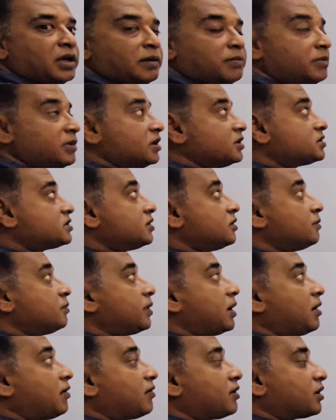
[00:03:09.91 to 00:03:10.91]

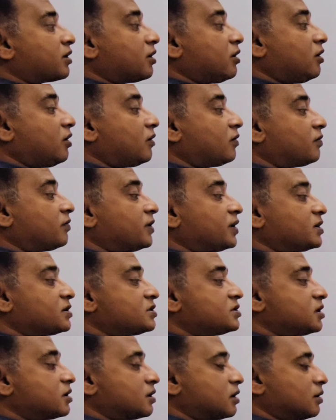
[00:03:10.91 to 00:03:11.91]
emissive power of
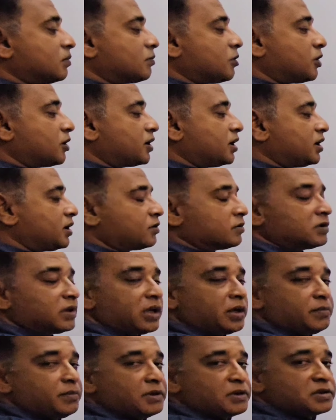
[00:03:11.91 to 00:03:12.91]
a general body to
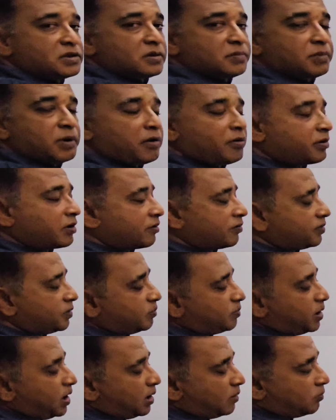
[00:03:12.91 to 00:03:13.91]
the emissive power
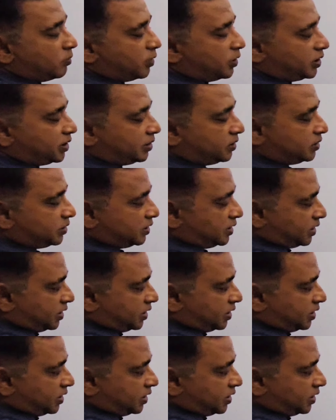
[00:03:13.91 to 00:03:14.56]
of a black body.